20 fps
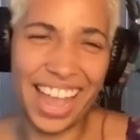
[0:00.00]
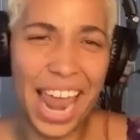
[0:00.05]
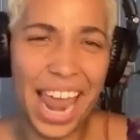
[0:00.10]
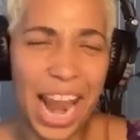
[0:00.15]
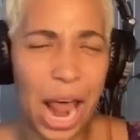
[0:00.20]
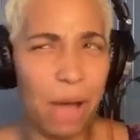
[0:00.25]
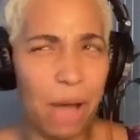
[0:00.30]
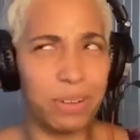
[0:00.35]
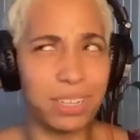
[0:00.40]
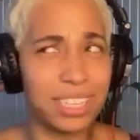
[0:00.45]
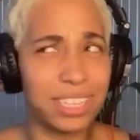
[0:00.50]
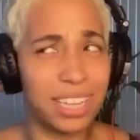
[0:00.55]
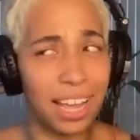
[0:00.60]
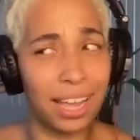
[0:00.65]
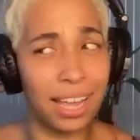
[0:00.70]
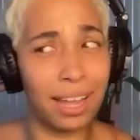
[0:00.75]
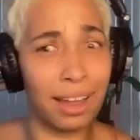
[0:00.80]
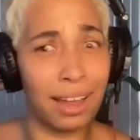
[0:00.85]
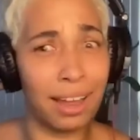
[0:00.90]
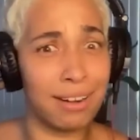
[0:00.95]
I was
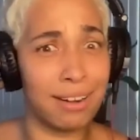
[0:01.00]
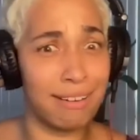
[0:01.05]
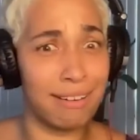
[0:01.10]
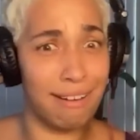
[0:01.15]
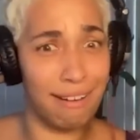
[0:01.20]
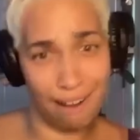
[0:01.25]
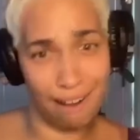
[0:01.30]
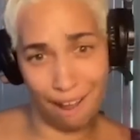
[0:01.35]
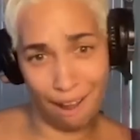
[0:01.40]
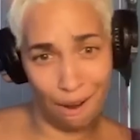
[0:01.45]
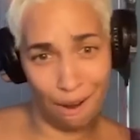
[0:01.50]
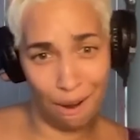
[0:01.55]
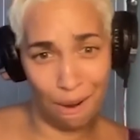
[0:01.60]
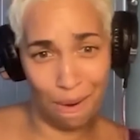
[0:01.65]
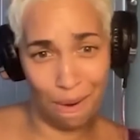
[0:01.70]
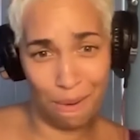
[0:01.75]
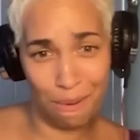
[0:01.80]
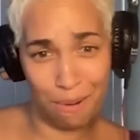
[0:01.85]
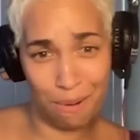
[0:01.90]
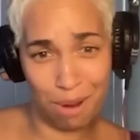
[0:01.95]
like,
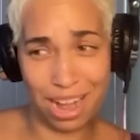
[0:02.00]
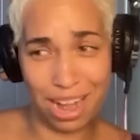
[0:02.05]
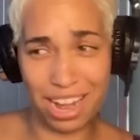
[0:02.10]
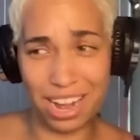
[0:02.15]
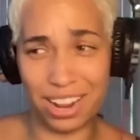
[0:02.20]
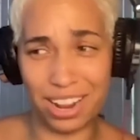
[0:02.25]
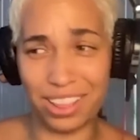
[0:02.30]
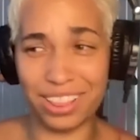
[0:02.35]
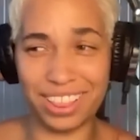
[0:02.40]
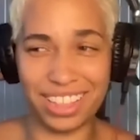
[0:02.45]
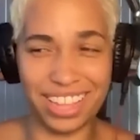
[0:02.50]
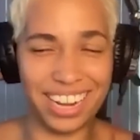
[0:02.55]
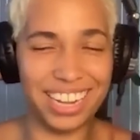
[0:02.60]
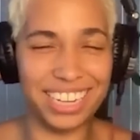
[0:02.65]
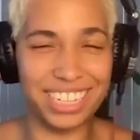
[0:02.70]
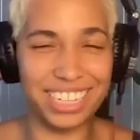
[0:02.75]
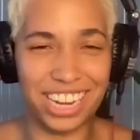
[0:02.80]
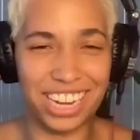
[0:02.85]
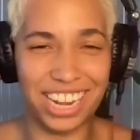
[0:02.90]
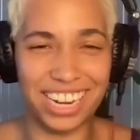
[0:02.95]
no, and then
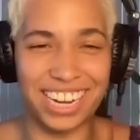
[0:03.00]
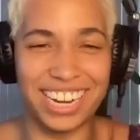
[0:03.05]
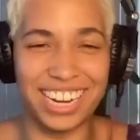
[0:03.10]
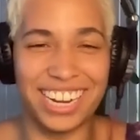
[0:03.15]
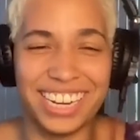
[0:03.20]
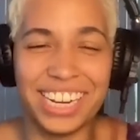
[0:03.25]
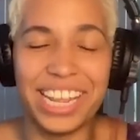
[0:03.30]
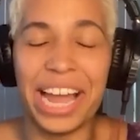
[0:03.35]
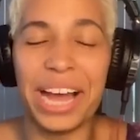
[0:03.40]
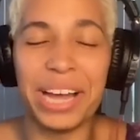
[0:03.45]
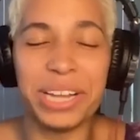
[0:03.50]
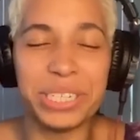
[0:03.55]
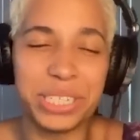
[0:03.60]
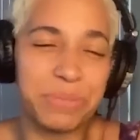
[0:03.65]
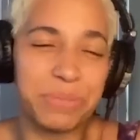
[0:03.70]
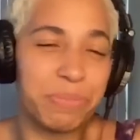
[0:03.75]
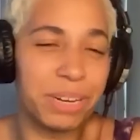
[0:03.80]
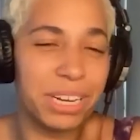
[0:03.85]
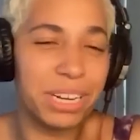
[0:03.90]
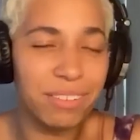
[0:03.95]
it changed.
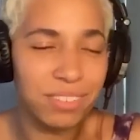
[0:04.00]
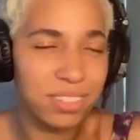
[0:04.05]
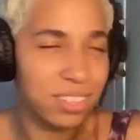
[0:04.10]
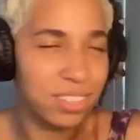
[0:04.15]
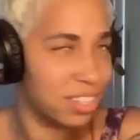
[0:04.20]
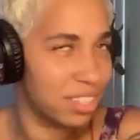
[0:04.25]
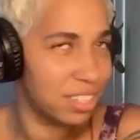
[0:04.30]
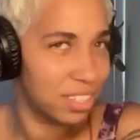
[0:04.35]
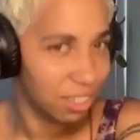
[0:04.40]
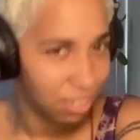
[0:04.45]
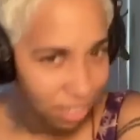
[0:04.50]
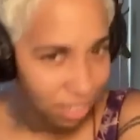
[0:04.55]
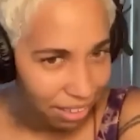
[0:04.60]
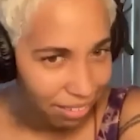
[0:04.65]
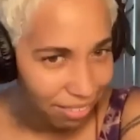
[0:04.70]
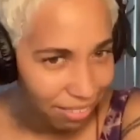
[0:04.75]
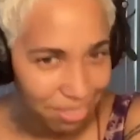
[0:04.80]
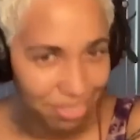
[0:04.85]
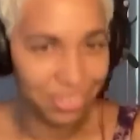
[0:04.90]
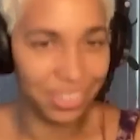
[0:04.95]
Yes, but he was just joking
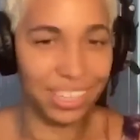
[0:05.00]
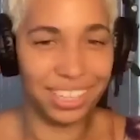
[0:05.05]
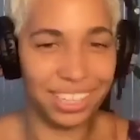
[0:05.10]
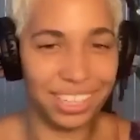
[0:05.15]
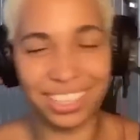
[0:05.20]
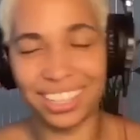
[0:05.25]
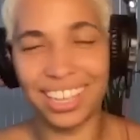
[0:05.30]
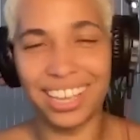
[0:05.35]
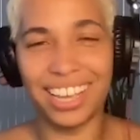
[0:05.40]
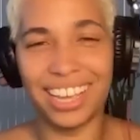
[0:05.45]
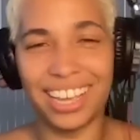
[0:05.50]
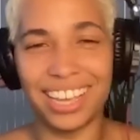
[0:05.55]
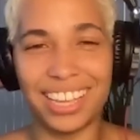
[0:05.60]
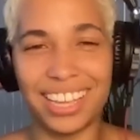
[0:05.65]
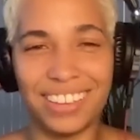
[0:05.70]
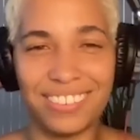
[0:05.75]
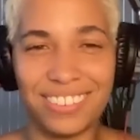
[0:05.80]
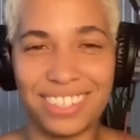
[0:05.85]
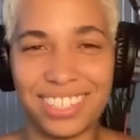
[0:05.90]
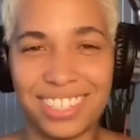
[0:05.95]
with me.
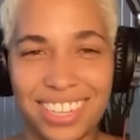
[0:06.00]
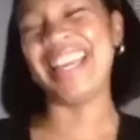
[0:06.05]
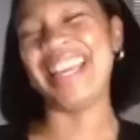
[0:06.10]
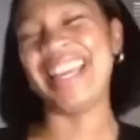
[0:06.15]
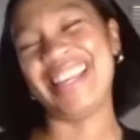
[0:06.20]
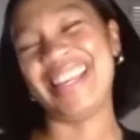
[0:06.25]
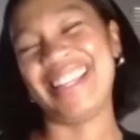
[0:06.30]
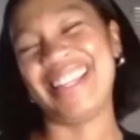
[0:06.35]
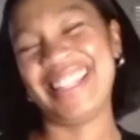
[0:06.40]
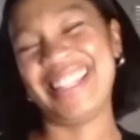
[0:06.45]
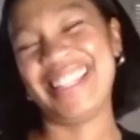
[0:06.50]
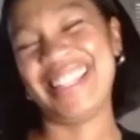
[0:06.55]
Like,